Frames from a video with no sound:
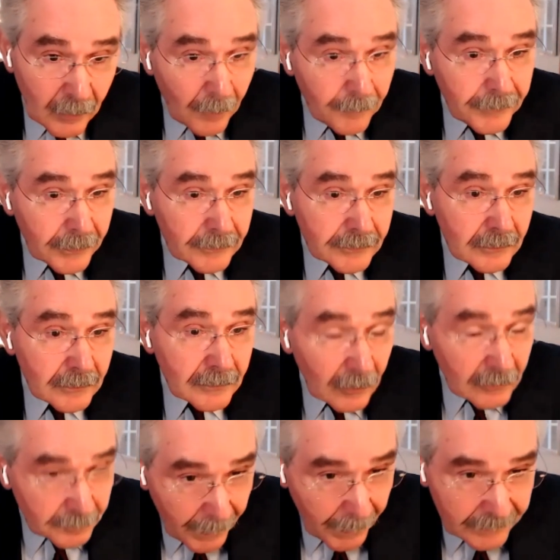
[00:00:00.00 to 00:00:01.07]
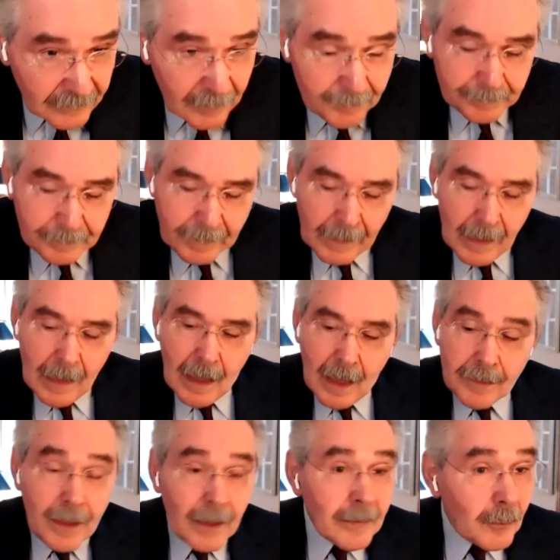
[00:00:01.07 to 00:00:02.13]
obvious suspect.
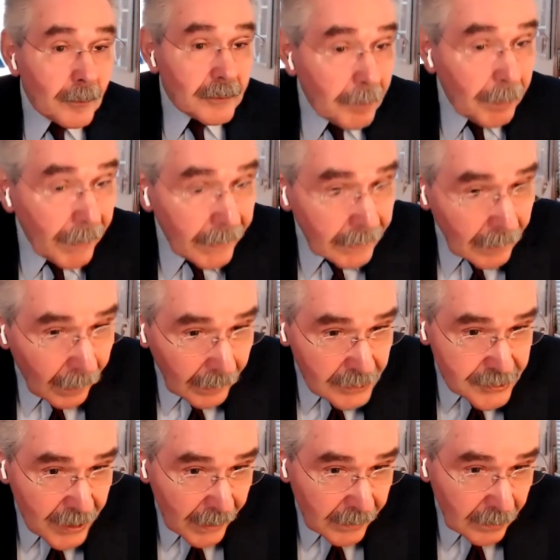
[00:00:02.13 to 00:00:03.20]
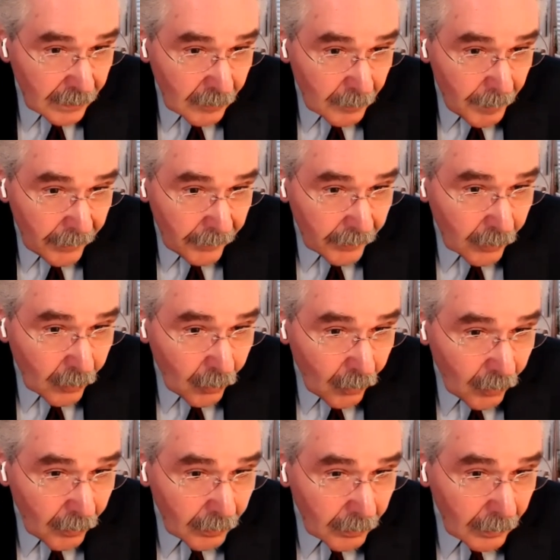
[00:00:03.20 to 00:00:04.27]
And then there was a plane hijacking, you may
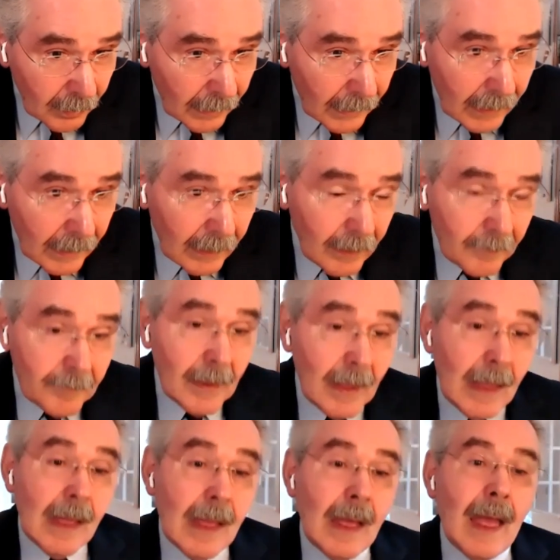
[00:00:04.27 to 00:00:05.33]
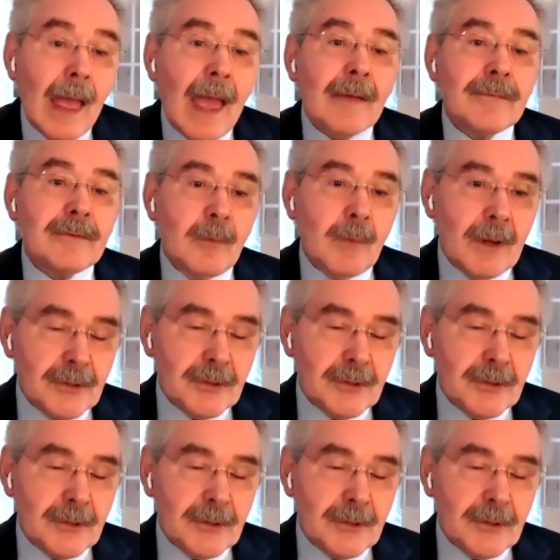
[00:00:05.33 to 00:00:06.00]
recall, after